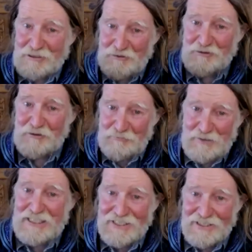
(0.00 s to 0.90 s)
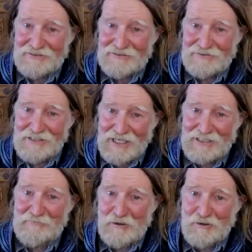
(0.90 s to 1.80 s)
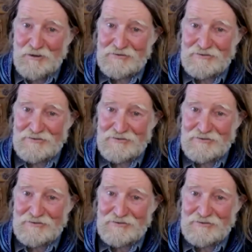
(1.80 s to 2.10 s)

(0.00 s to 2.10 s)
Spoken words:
supposed to be anymore.